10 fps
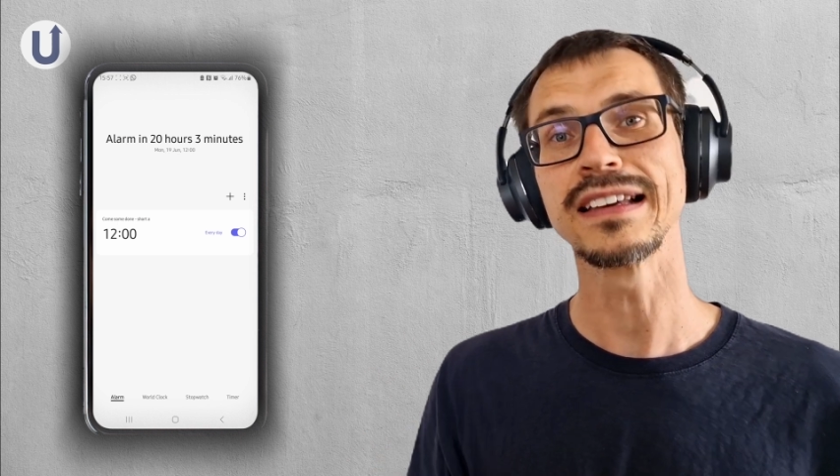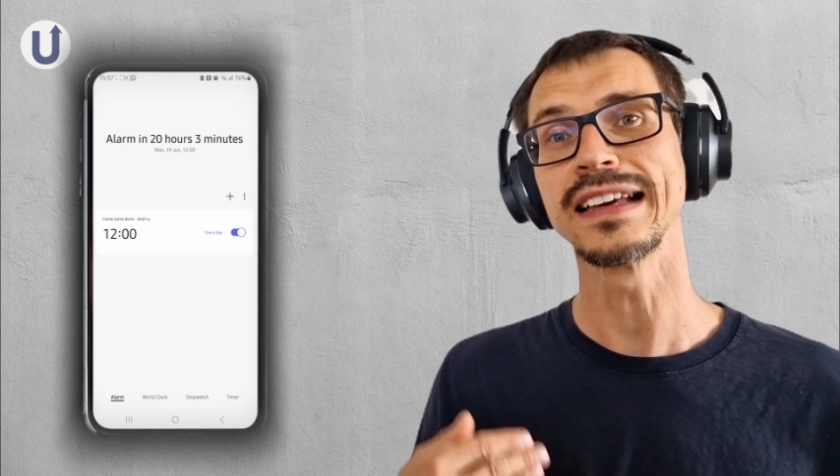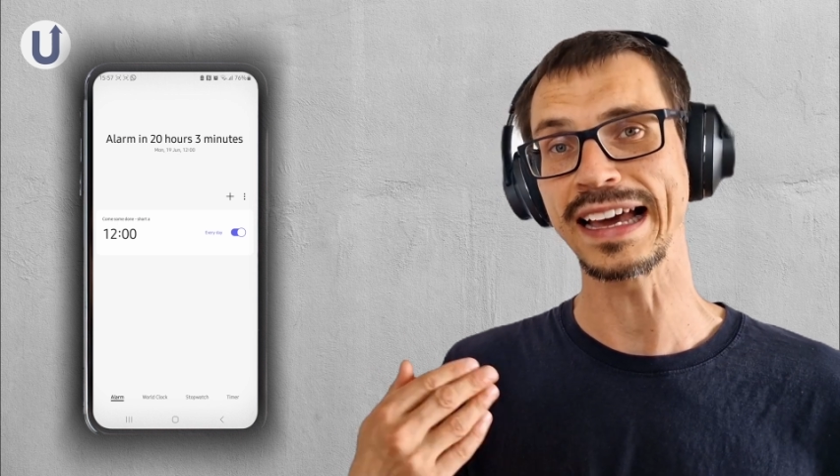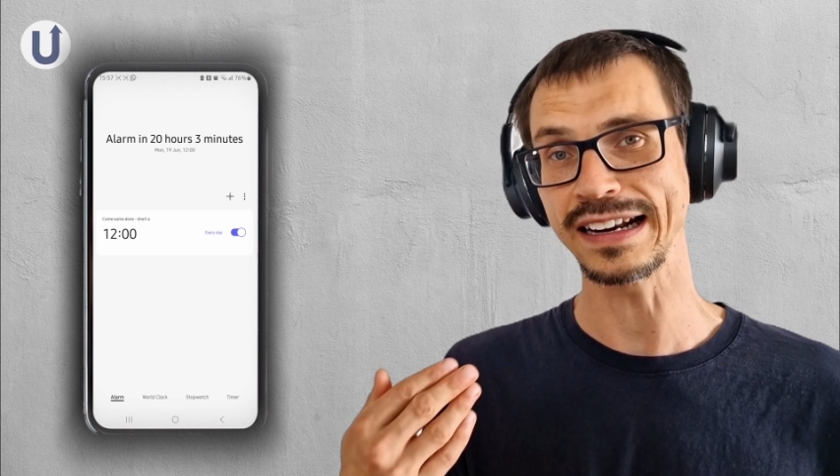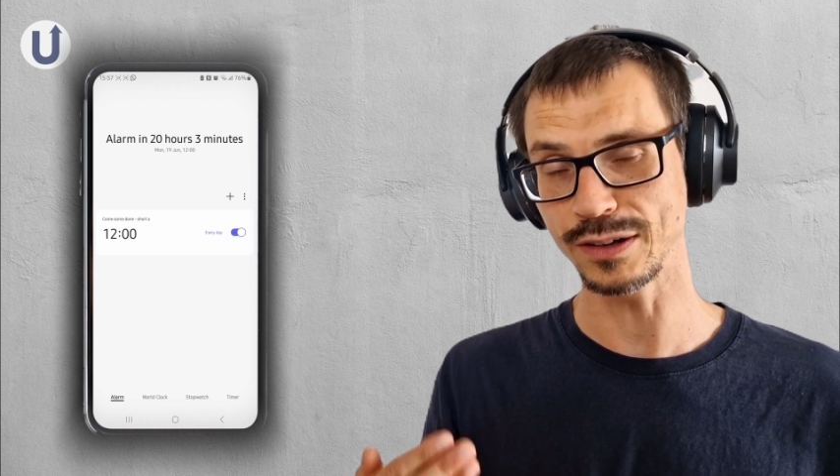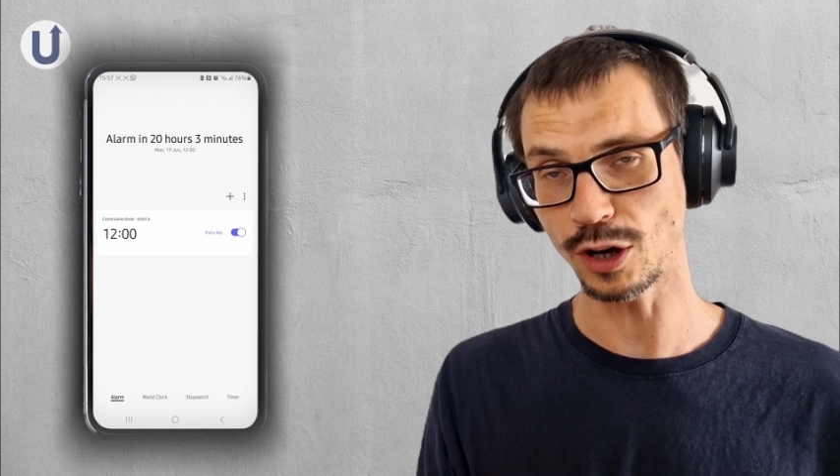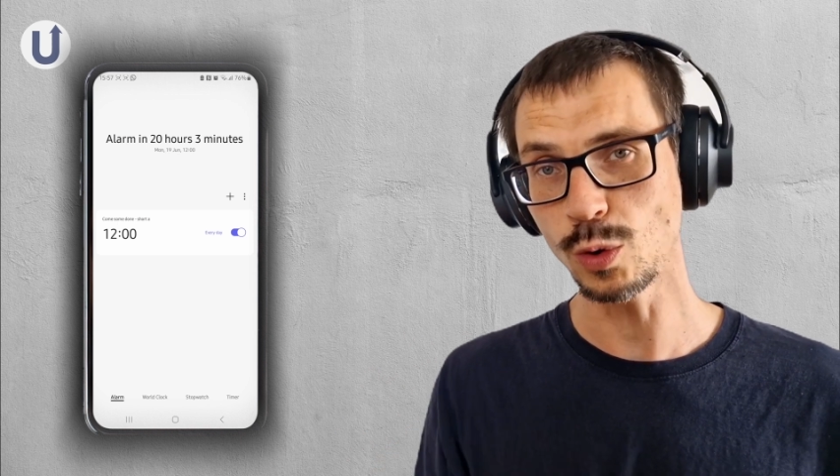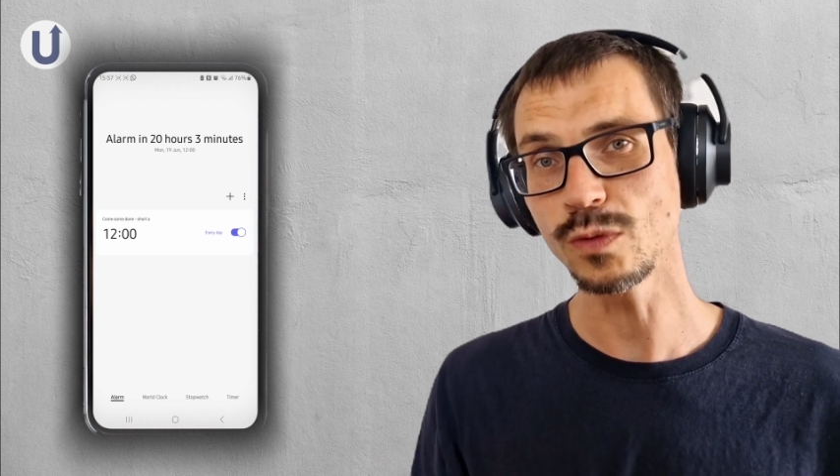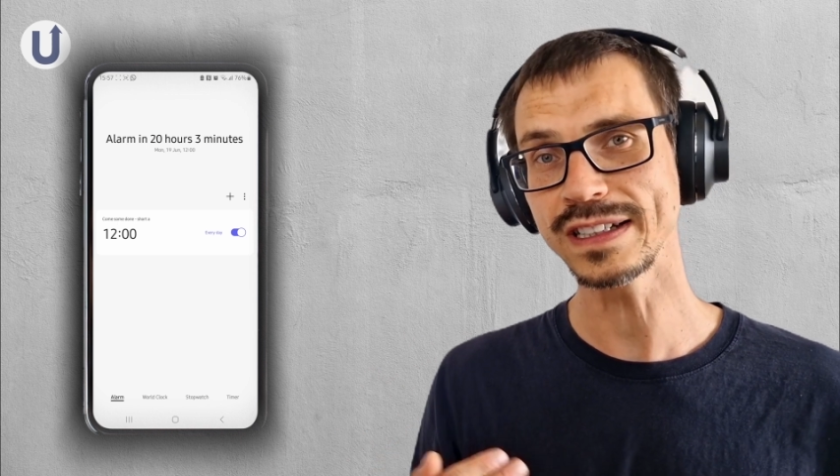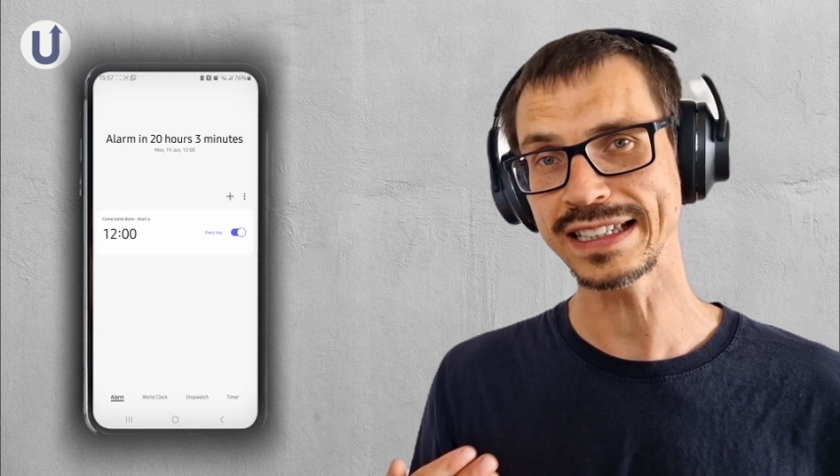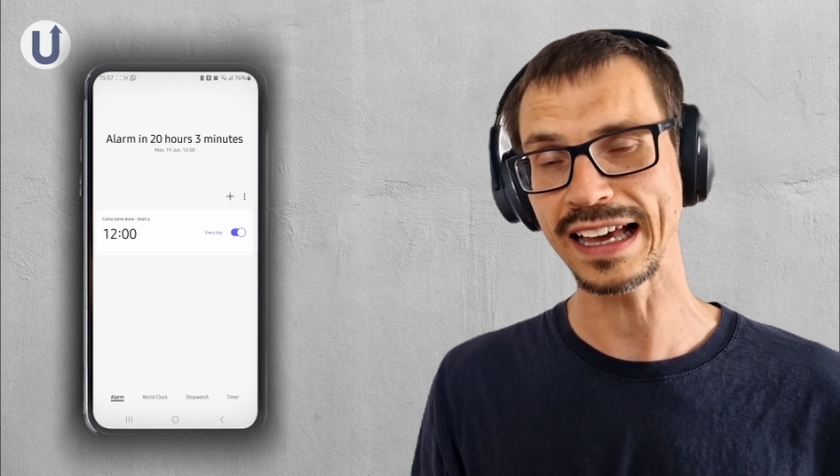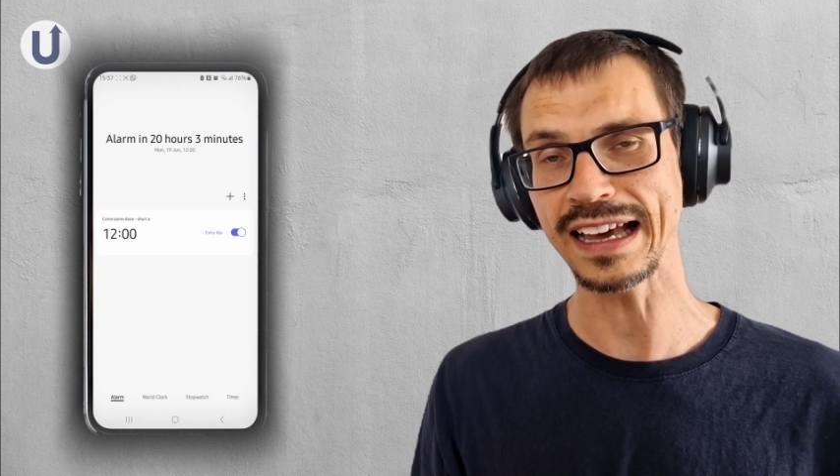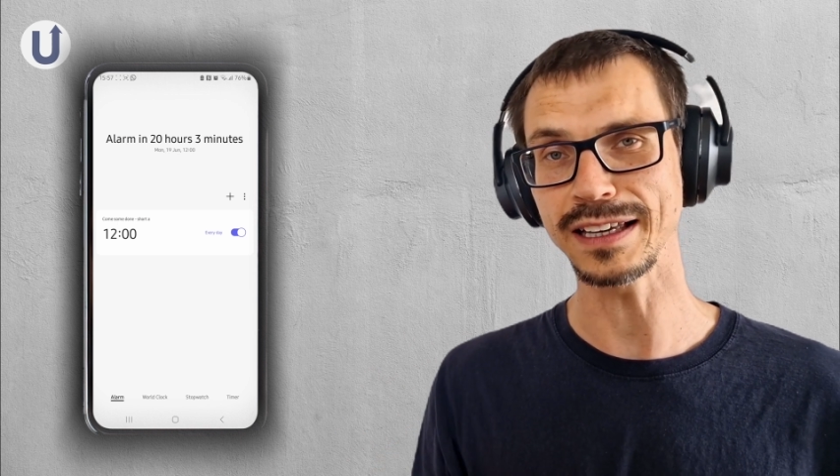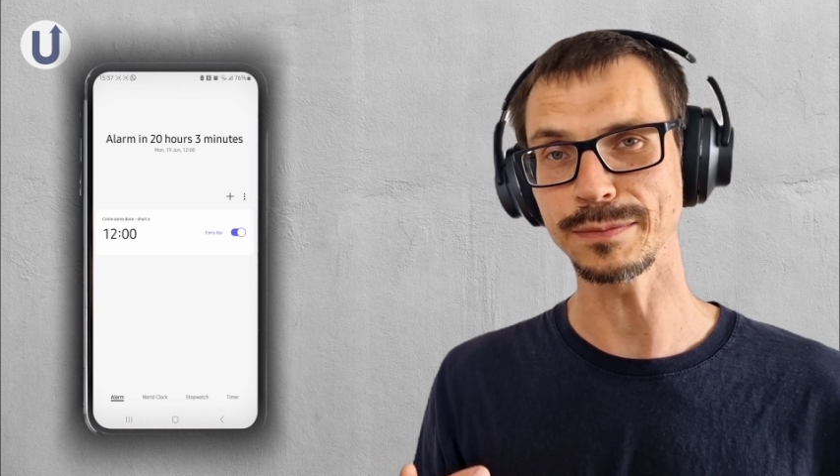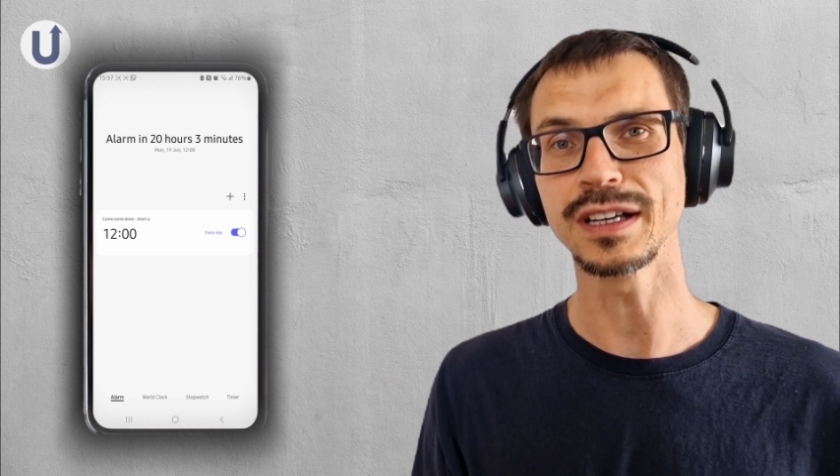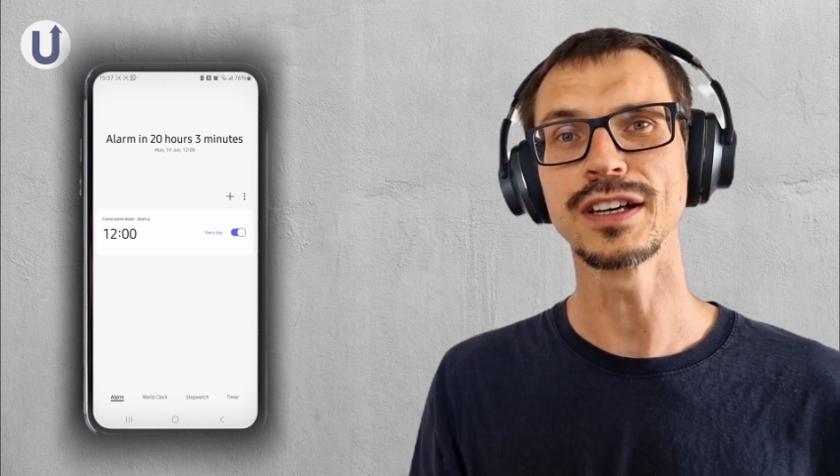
And over time,